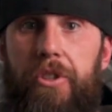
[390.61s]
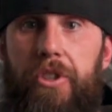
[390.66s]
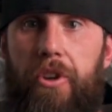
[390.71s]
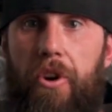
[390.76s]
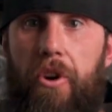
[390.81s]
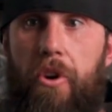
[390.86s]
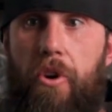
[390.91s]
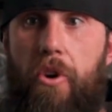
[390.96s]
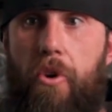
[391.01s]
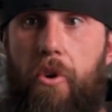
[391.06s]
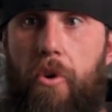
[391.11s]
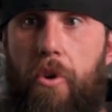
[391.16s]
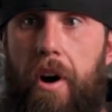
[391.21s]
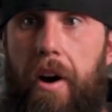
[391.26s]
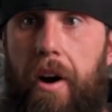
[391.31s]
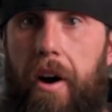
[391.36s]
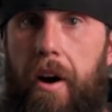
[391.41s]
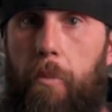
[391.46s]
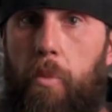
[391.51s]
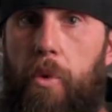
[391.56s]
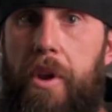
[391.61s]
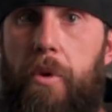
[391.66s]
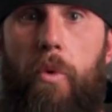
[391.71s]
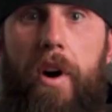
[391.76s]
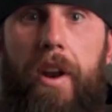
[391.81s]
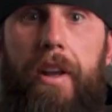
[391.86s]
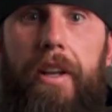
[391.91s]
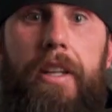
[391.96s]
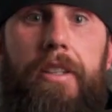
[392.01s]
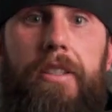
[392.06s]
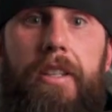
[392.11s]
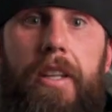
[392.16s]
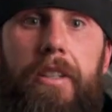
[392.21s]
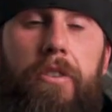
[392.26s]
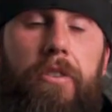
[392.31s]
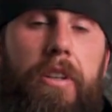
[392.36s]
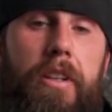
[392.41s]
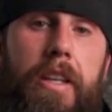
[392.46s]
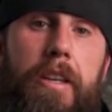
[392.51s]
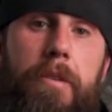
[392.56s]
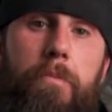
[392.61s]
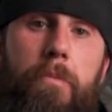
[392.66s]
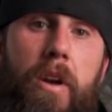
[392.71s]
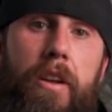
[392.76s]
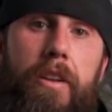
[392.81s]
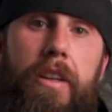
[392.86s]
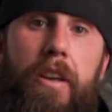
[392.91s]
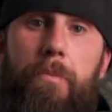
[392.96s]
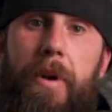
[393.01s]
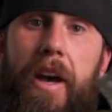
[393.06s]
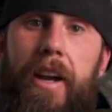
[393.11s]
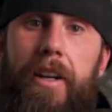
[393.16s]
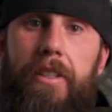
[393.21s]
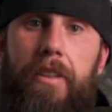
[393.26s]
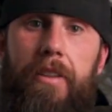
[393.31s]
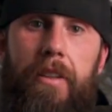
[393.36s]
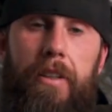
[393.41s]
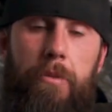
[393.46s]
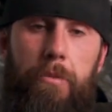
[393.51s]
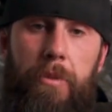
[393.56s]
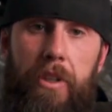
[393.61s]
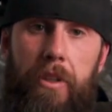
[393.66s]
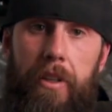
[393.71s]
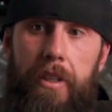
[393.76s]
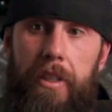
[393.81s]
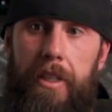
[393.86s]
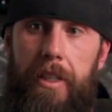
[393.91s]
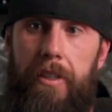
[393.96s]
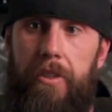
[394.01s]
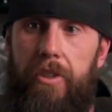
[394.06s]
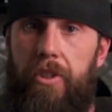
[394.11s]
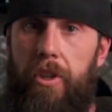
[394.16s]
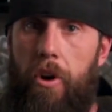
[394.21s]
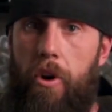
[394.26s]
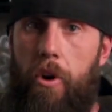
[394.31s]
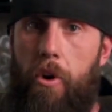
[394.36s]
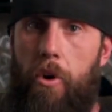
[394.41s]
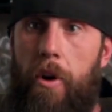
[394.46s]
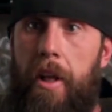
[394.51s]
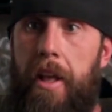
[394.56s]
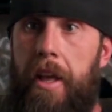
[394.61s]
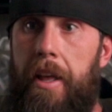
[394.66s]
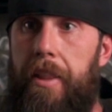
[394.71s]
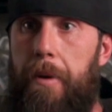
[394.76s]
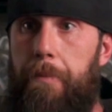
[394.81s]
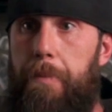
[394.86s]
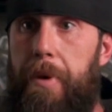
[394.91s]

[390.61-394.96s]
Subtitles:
So we want to continue to give back to the community. So